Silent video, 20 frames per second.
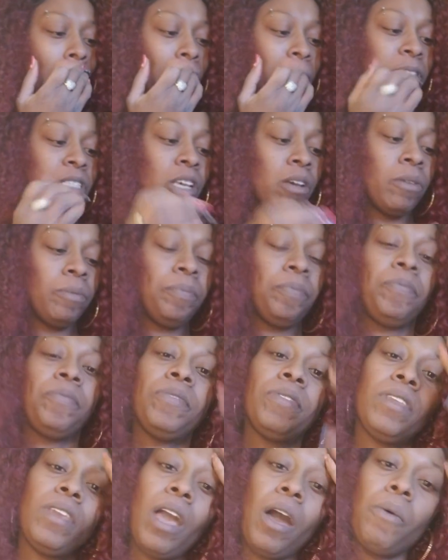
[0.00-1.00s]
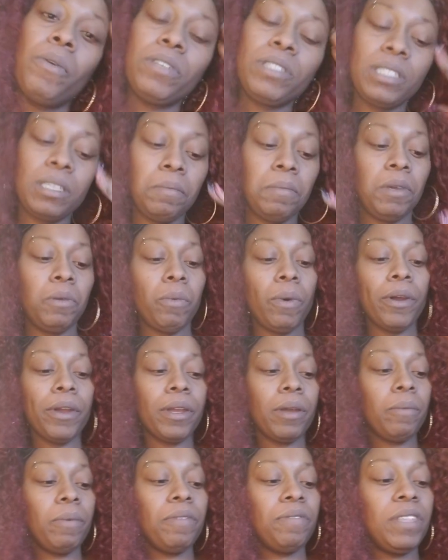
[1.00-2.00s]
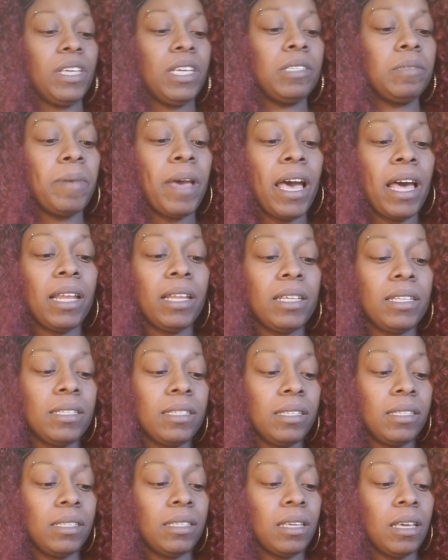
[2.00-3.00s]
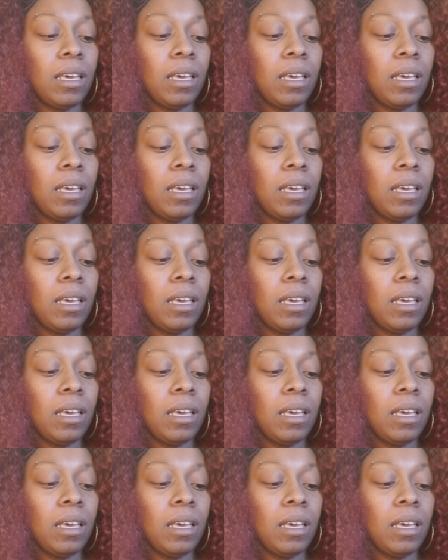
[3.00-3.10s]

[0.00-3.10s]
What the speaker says: So y'all will see me working with these palettes